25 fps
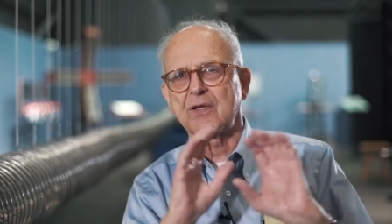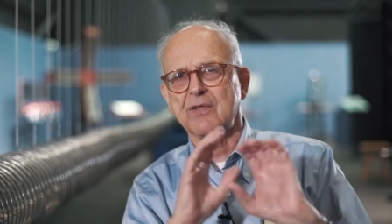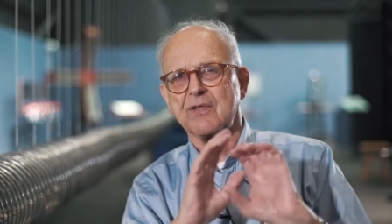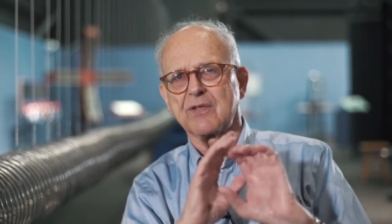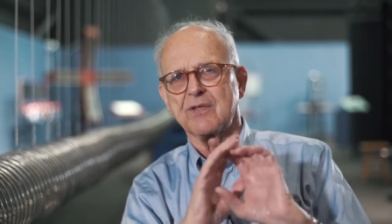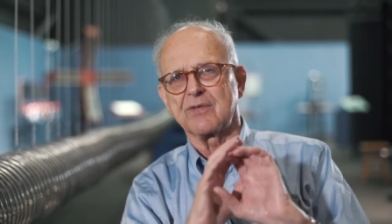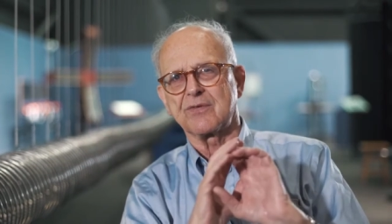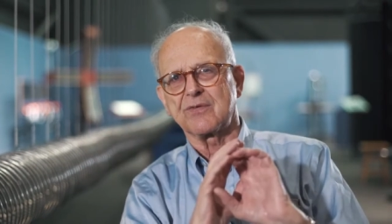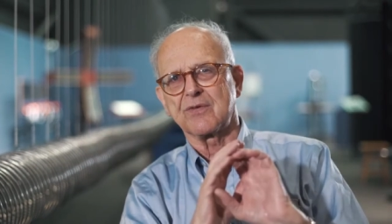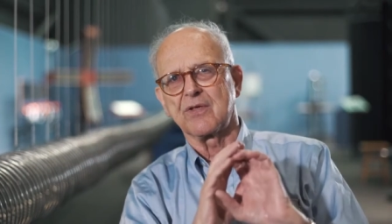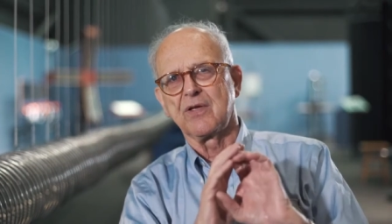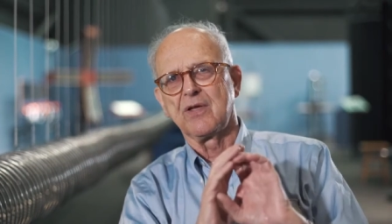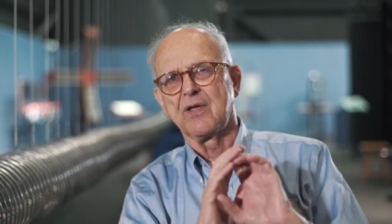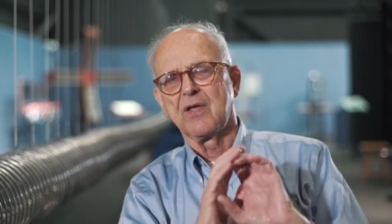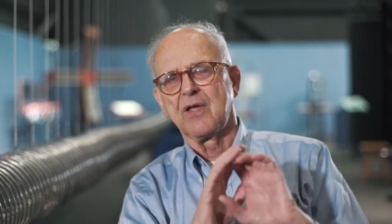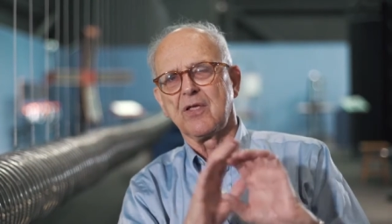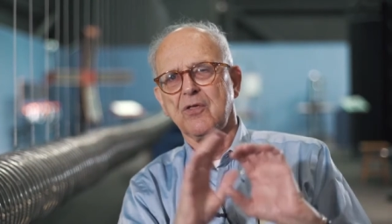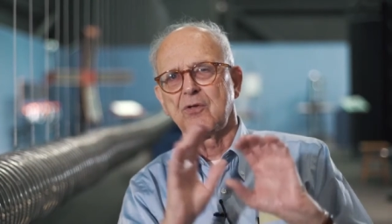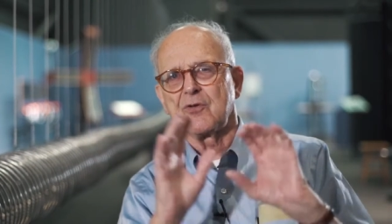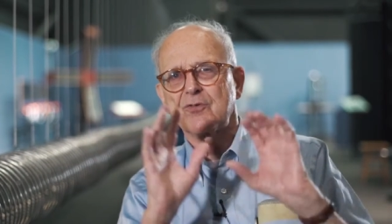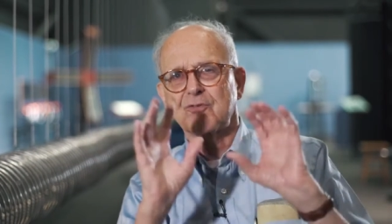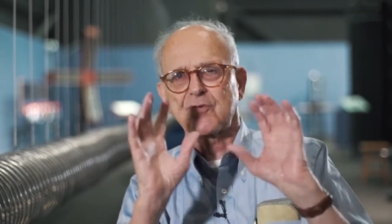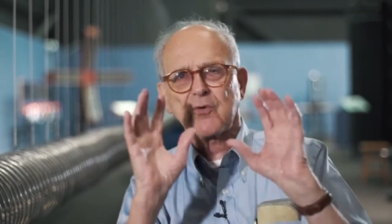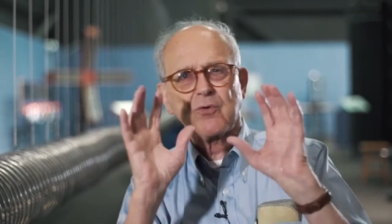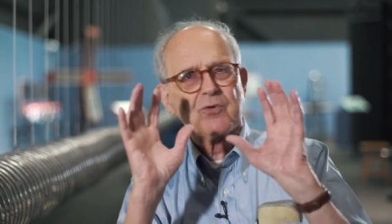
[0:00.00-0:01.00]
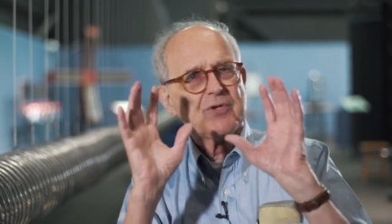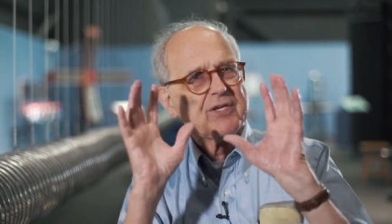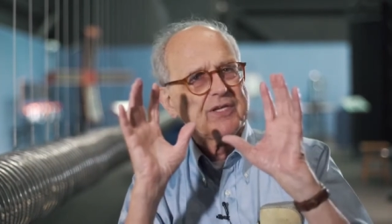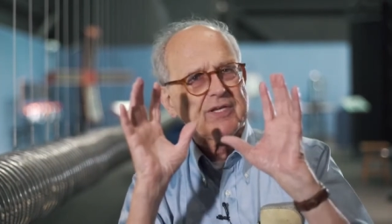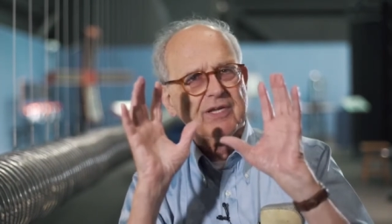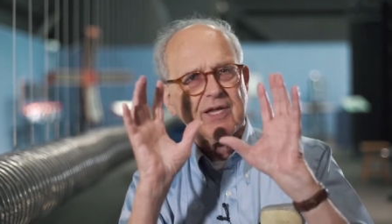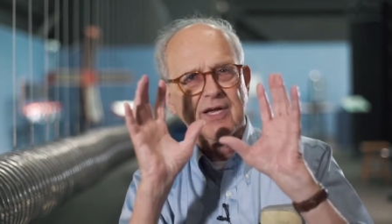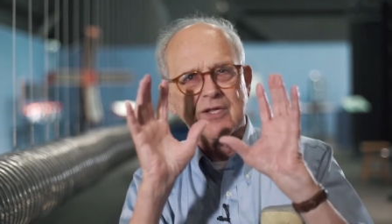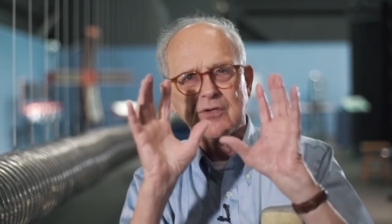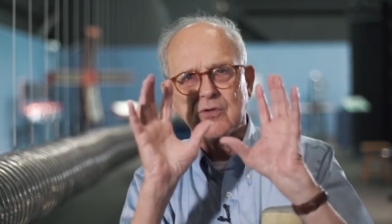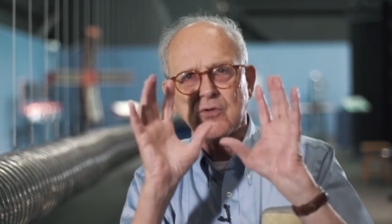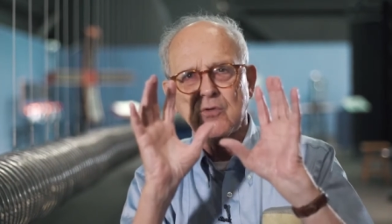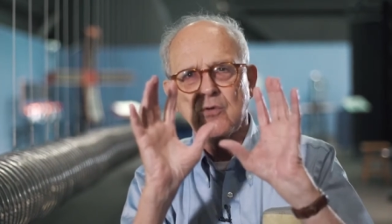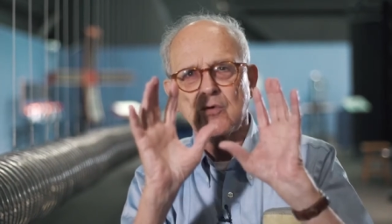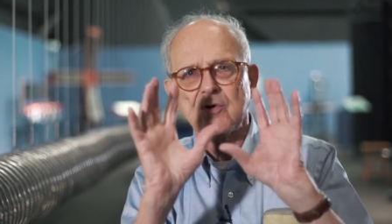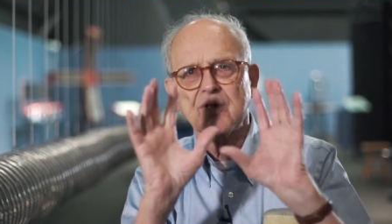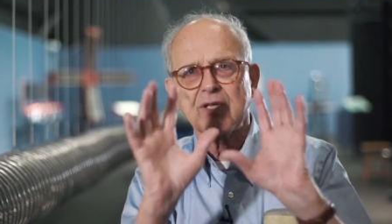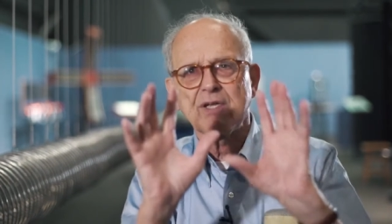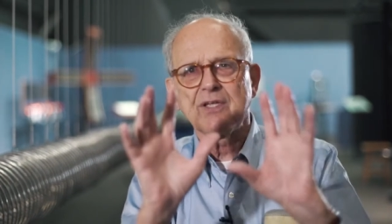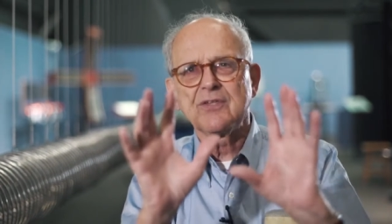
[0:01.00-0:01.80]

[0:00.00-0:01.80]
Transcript: it is. You certainly can't look